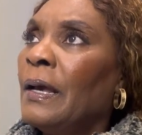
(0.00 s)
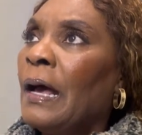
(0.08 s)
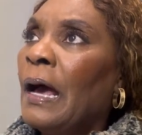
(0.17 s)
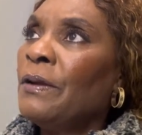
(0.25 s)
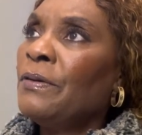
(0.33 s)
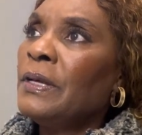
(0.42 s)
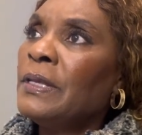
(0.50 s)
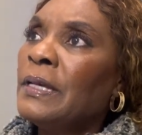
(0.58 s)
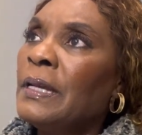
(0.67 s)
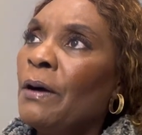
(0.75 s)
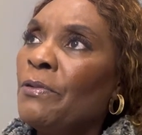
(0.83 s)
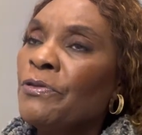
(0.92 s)
another thing
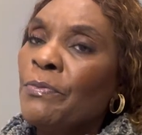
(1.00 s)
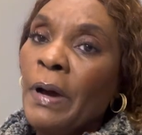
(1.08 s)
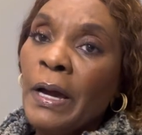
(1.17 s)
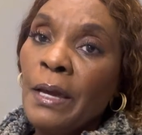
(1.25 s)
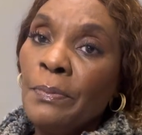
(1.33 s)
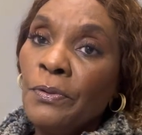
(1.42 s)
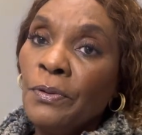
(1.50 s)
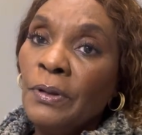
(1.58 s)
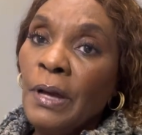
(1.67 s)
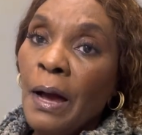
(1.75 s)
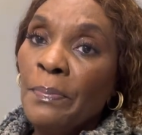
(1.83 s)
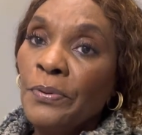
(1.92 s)
that was remarkable
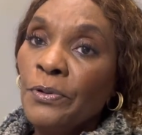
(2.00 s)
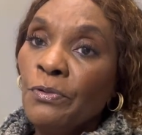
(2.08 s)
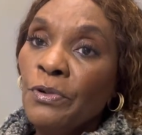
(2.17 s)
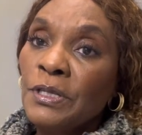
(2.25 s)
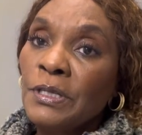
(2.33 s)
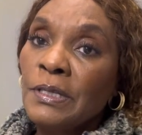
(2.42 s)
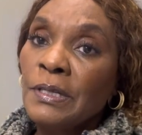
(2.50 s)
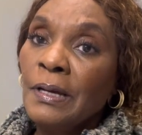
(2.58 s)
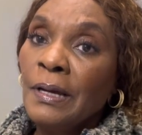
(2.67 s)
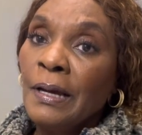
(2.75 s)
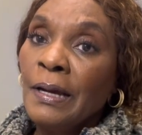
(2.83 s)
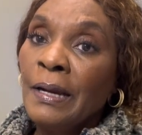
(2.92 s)
happened was
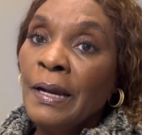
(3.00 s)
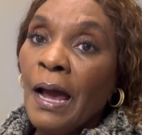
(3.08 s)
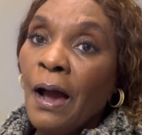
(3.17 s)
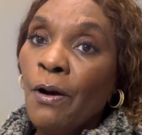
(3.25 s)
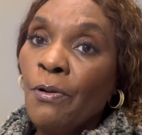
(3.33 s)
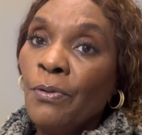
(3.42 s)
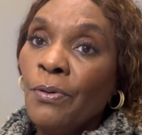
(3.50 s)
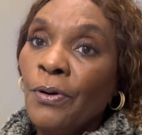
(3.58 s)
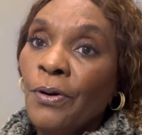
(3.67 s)
now